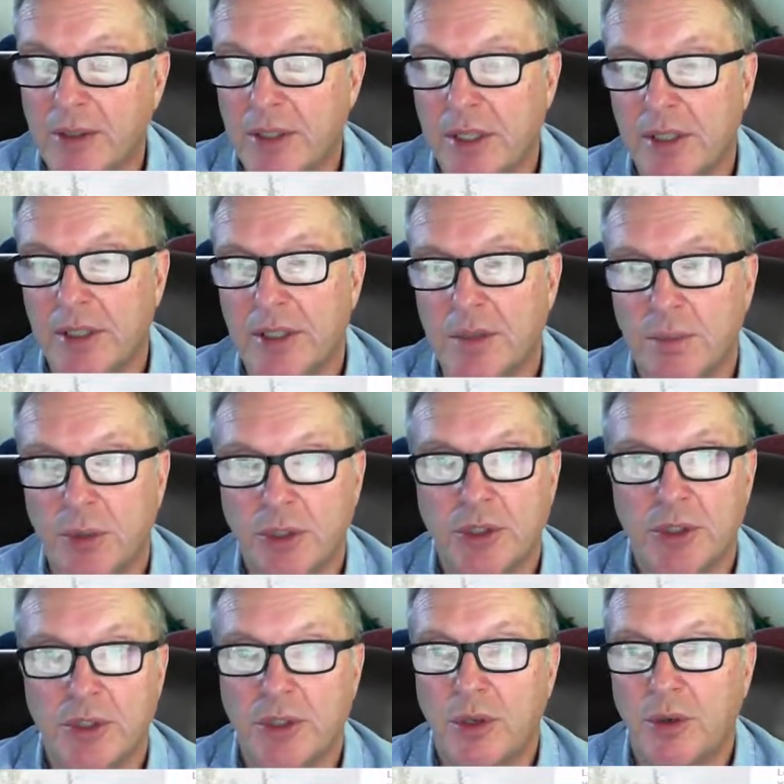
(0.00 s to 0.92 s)
look at a house
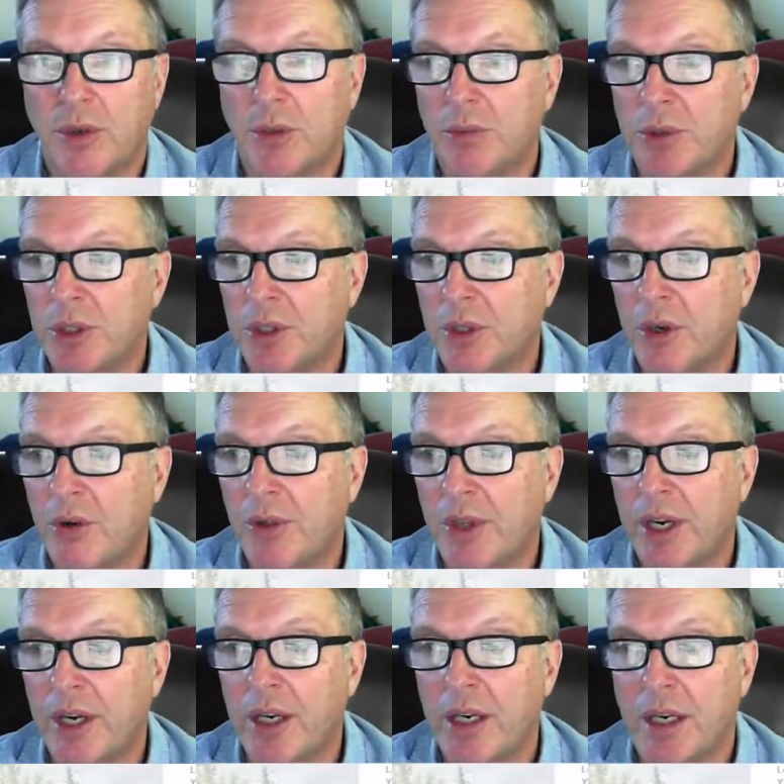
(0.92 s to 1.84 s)
like this, but just know
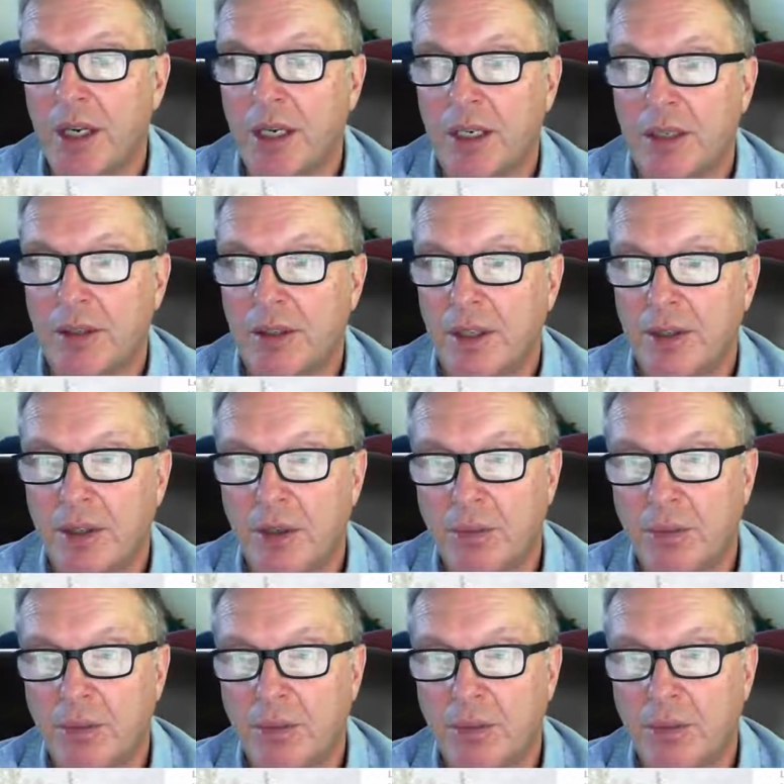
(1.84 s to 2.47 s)
that when you go there,